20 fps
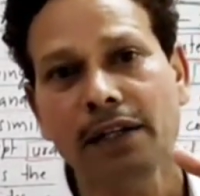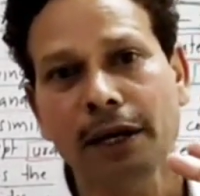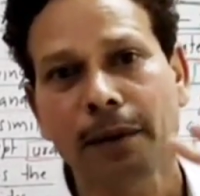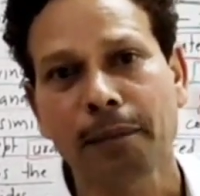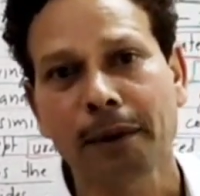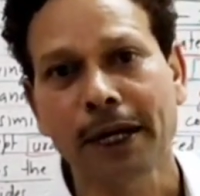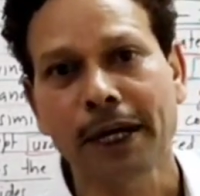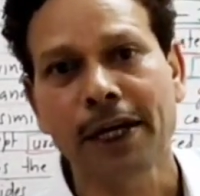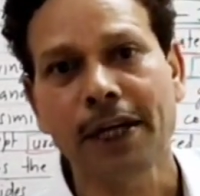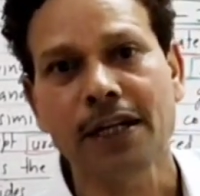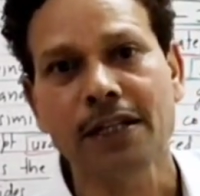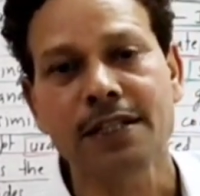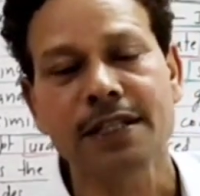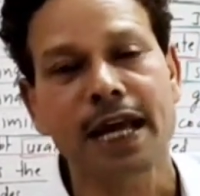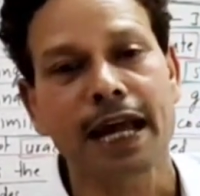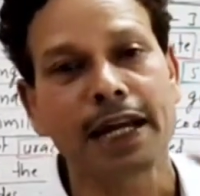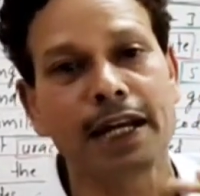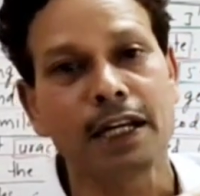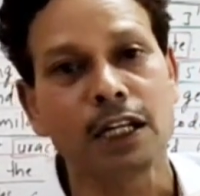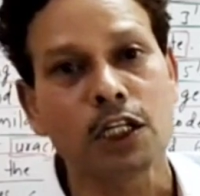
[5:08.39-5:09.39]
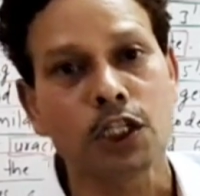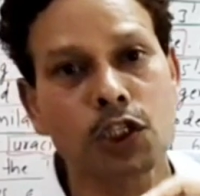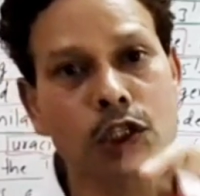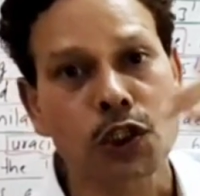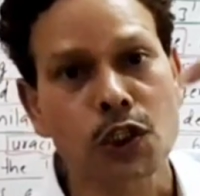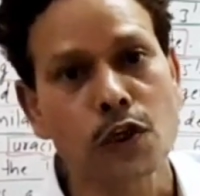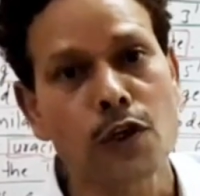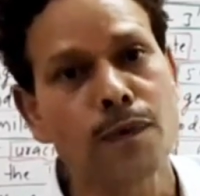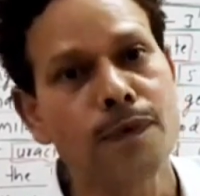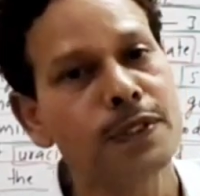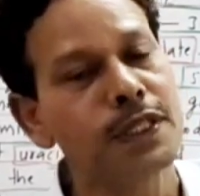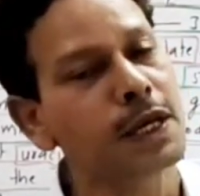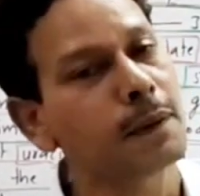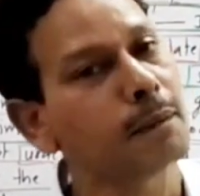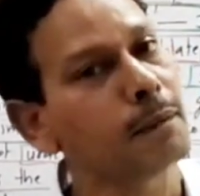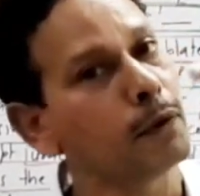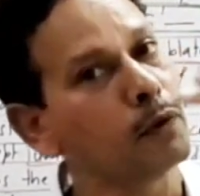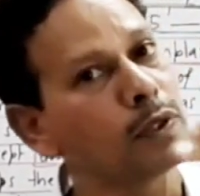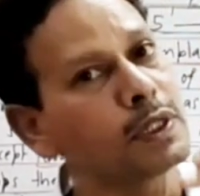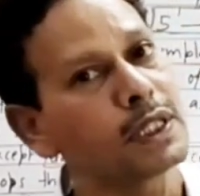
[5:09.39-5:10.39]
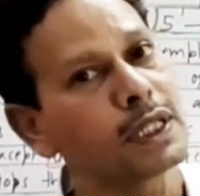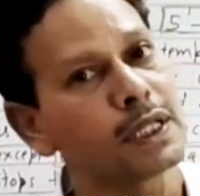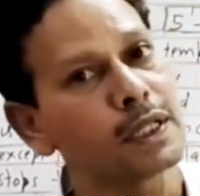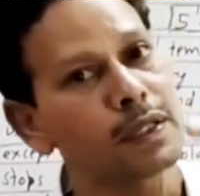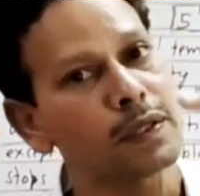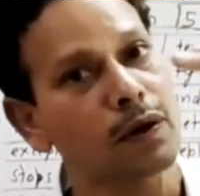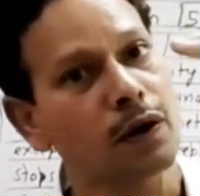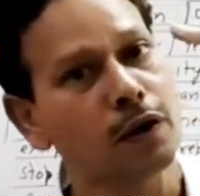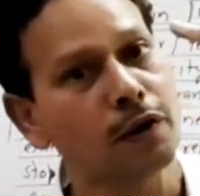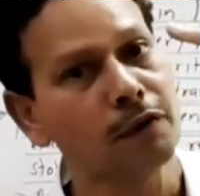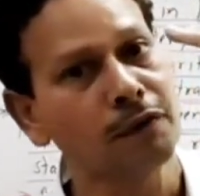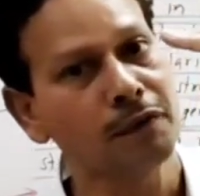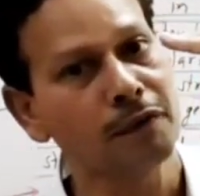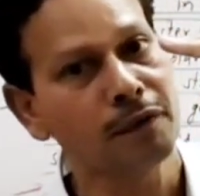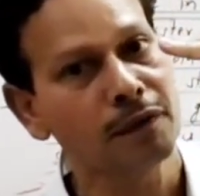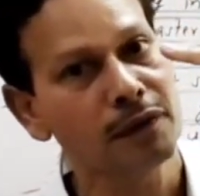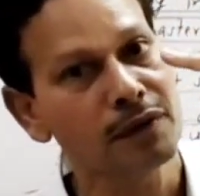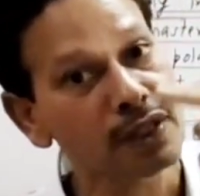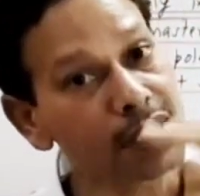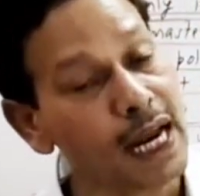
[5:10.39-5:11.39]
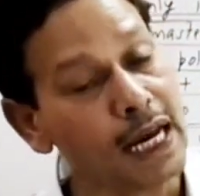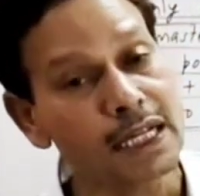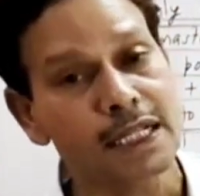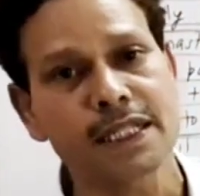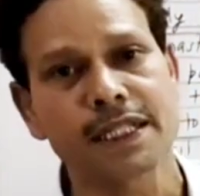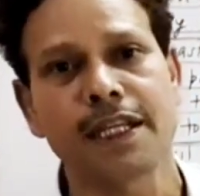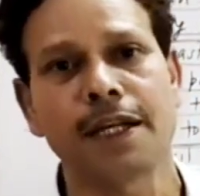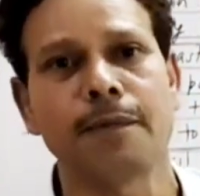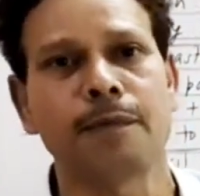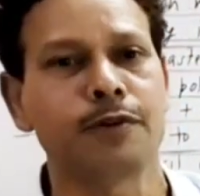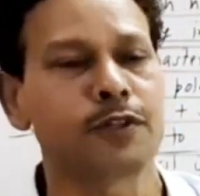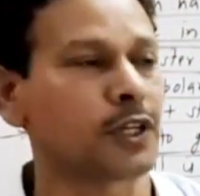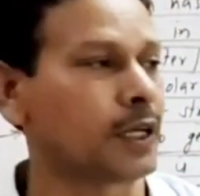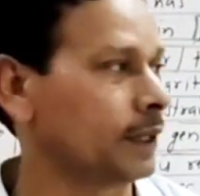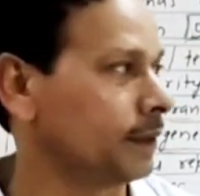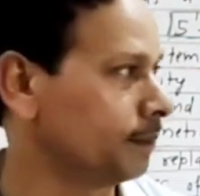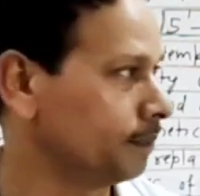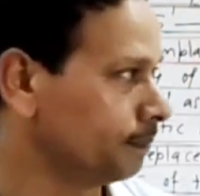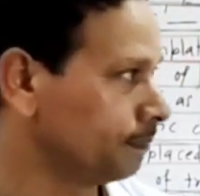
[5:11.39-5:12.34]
terminator site stops the process of transcription.